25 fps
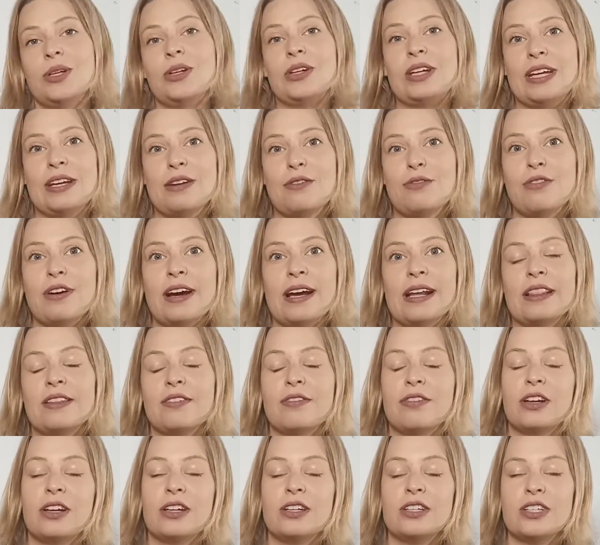where you can
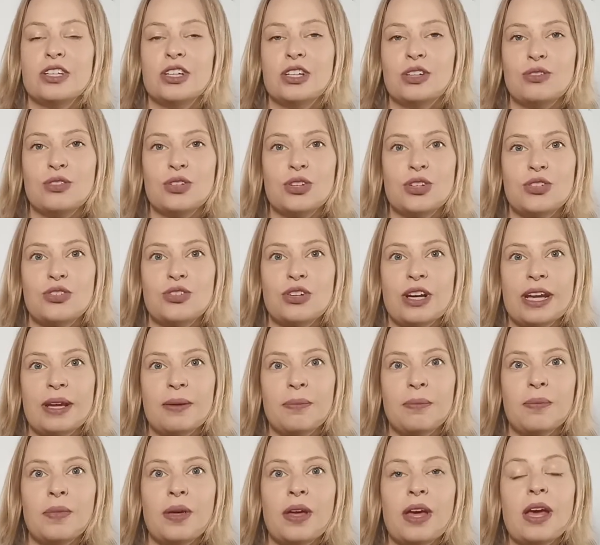find the volunteer of your
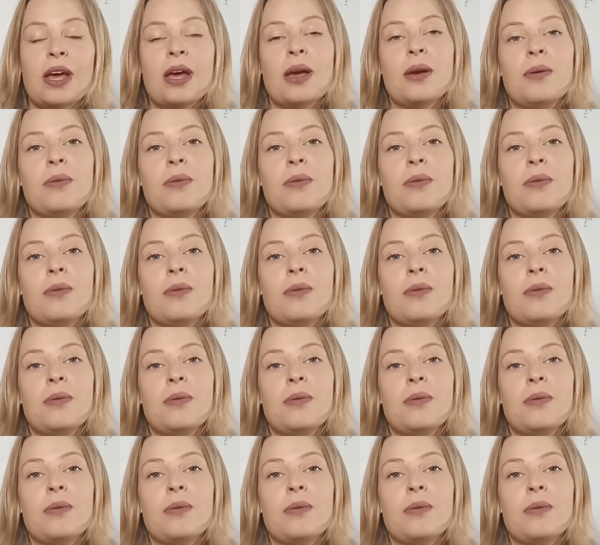dream.